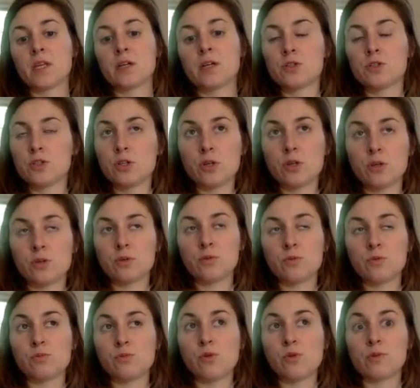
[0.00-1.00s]
So
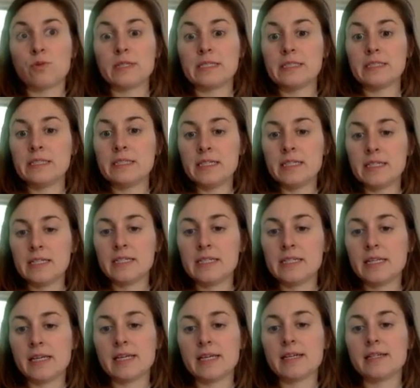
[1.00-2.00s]
what we
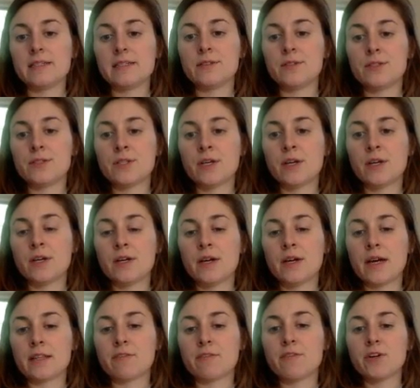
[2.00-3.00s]
need is,
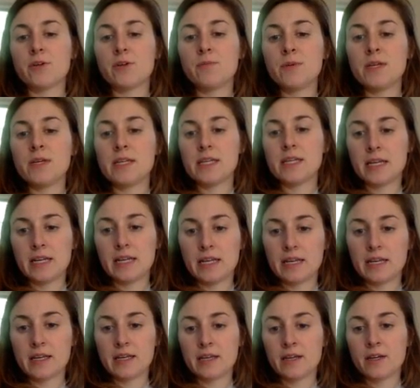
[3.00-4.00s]
at the very
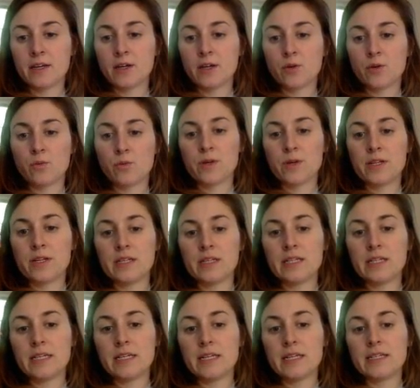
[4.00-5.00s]
beginning, we
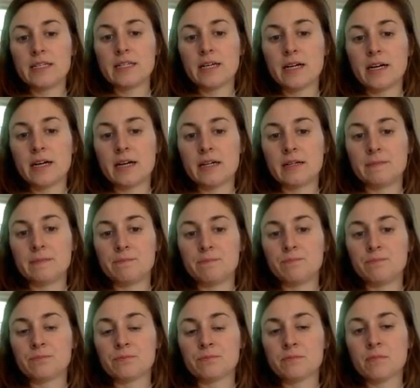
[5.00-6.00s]
need
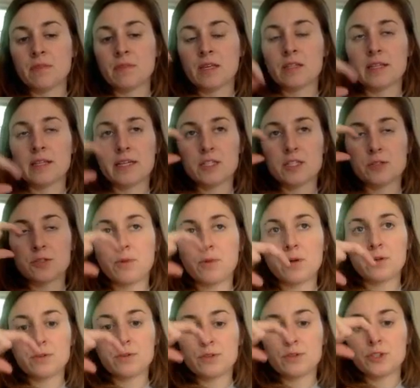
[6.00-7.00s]
like a
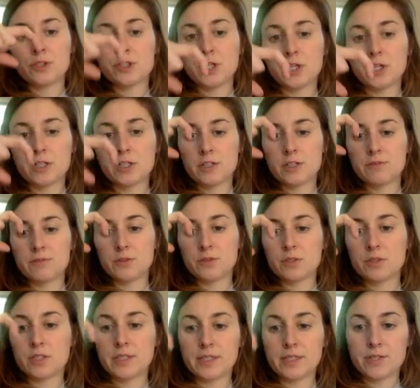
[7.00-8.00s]
small chunk of
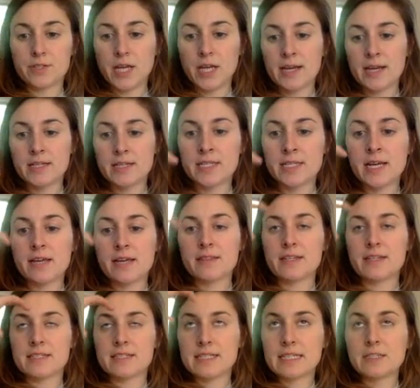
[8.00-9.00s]
nucleotides
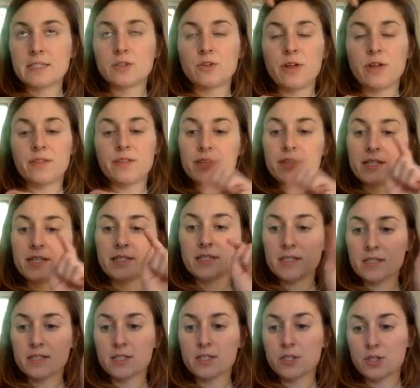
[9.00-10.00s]
that signal that this
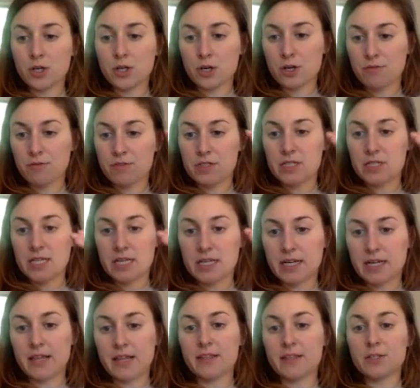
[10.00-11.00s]
is the start of the
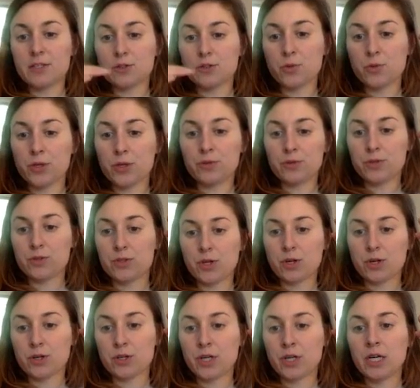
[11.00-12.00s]
DNA. This is where you
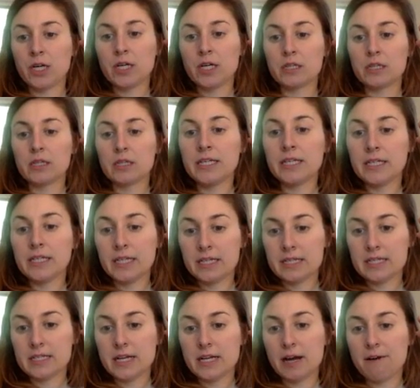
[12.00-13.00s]
start linking
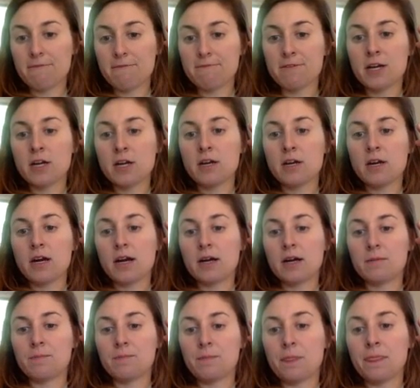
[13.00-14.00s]
stuff.
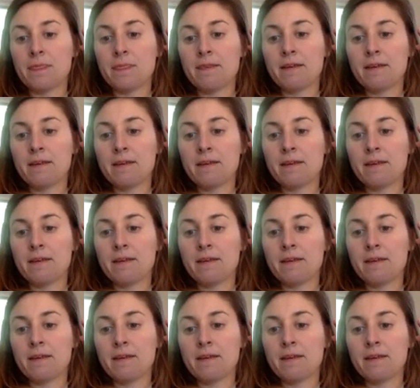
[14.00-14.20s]
And